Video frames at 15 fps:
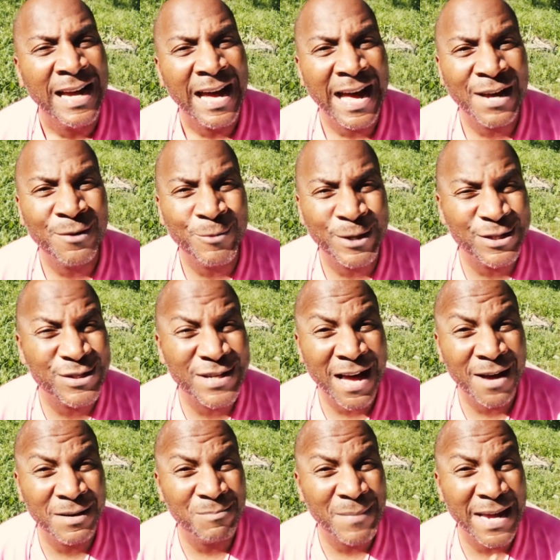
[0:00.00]
and reached
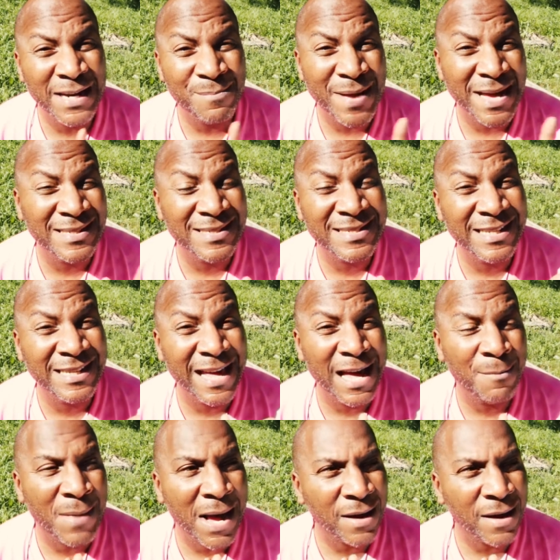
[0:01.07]
out and made amends to them.